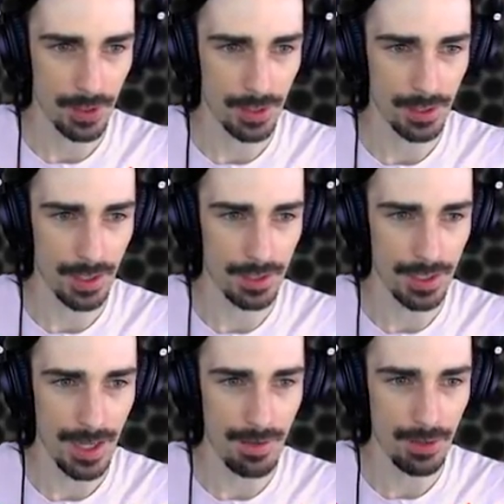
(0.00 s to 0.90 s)
But
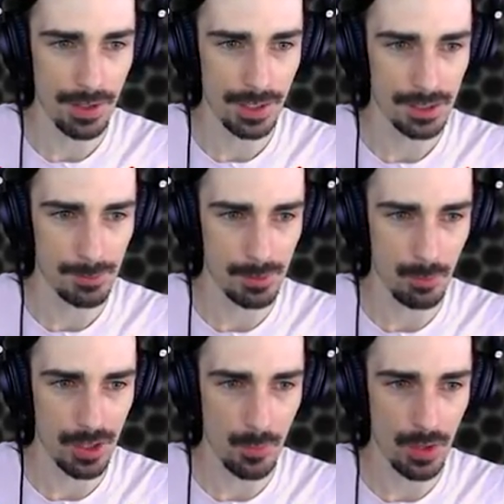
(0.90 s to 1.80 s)
yeah, everything seems to be
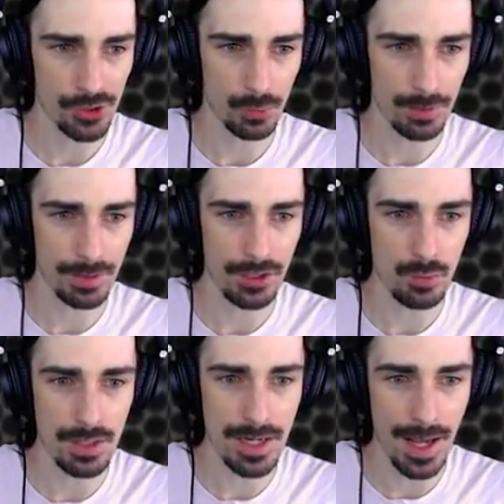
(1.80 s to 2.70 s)
working well. So what I'm gonna
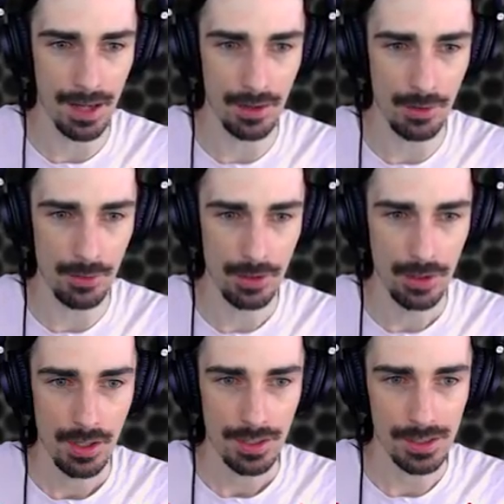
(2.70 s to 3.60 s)
do now
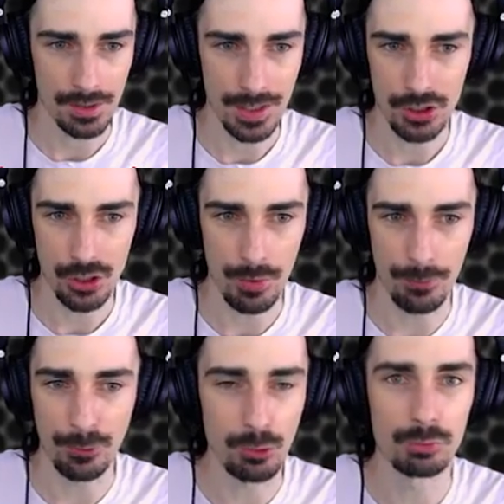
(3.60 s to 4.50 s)
is let's do a
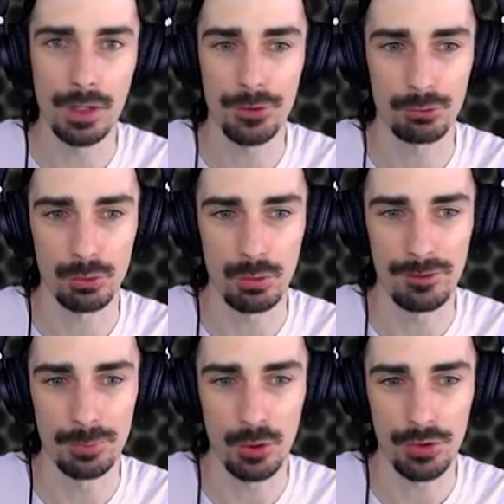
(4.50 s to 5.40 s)
full run through
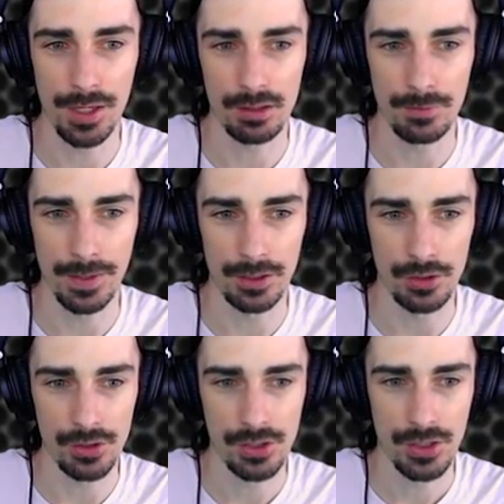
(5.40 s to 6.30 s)
of both
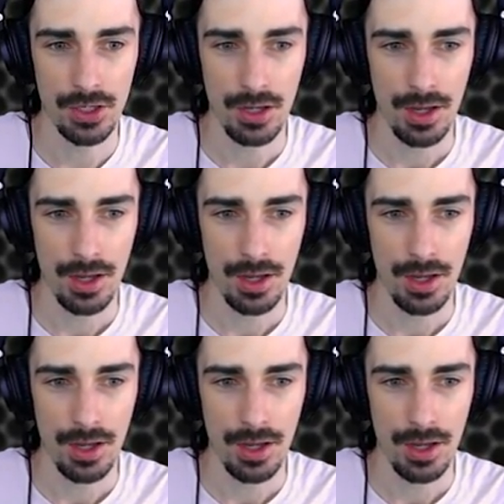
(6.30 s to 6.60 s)
elevators,